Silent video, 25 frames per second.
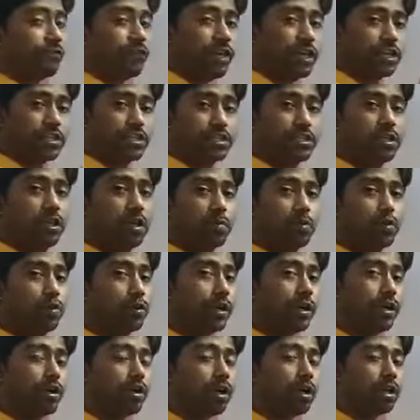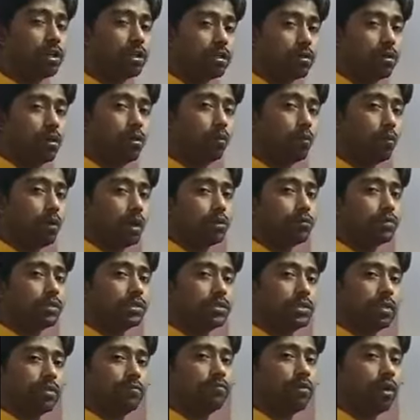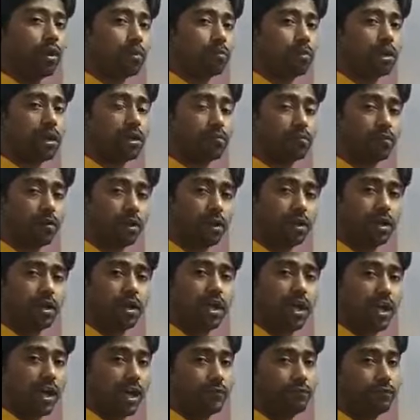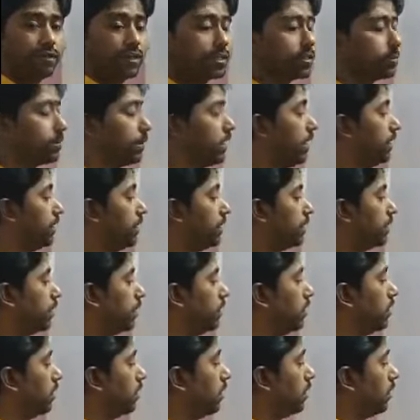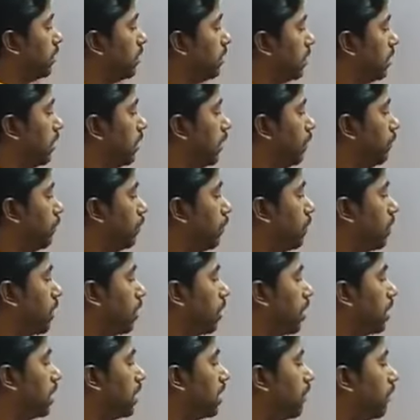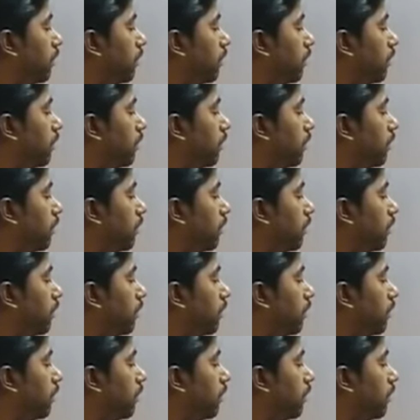first you have to recall what was the formula for average speed. If you recall the